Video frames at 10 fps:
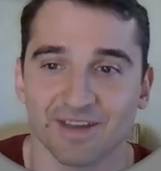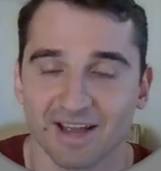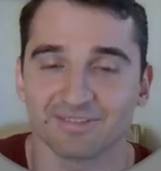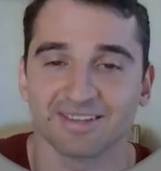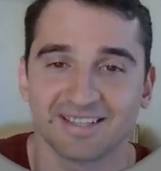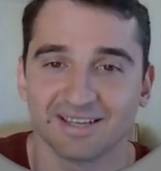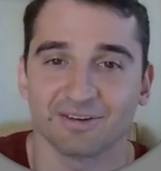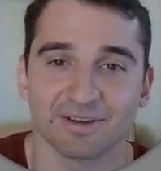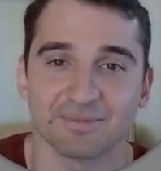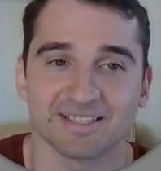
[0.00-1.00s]
You have to
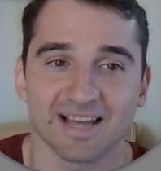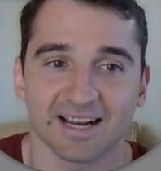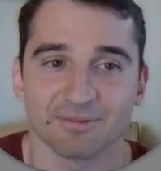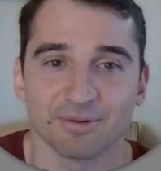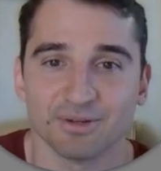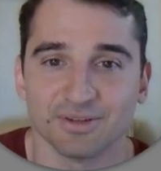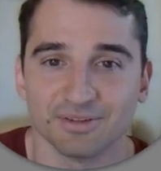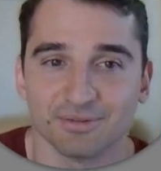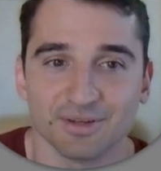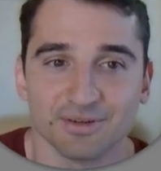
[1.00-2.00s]
tell him exactly what
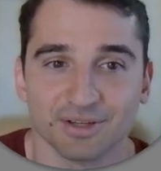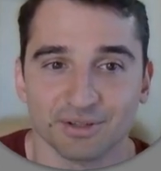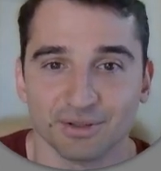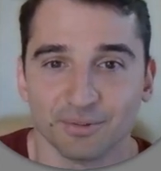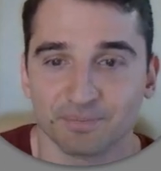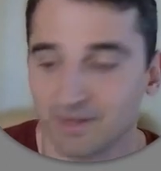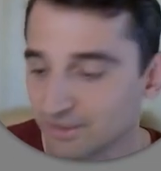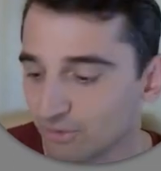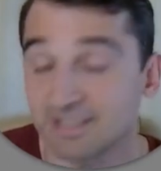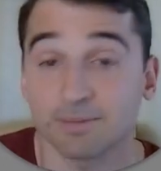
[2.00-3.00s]
you need to do.
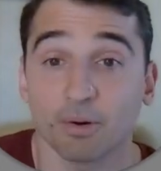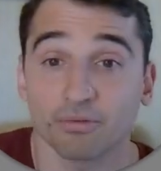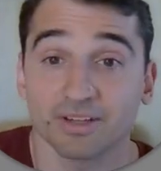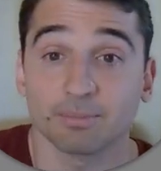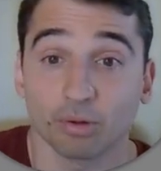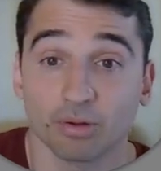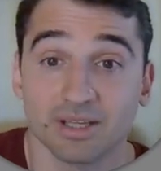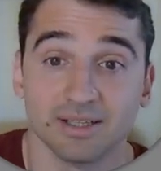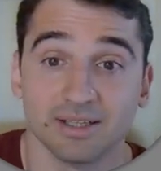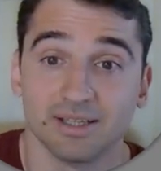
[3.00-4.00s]
So he's a perfect
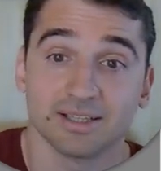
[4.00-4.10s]
employee.